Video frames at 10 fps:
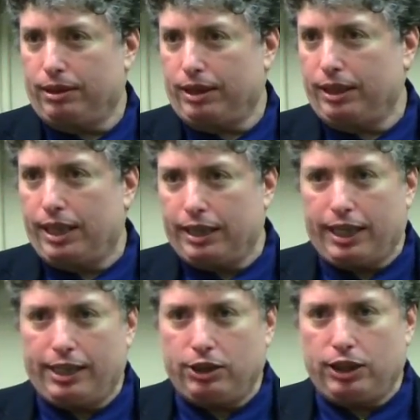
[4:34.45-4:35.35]
The kinetic
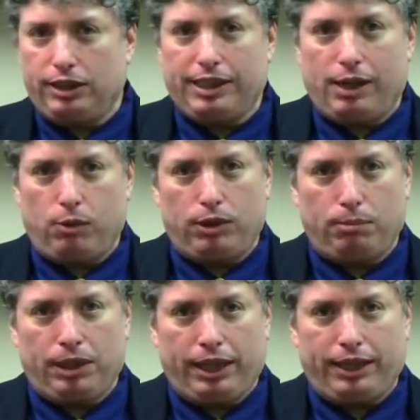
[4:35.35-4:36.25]
energy is now all
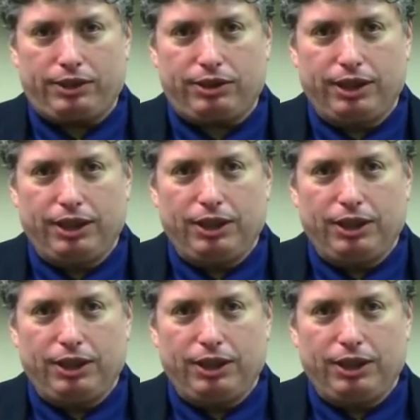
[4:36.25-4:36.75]
in place.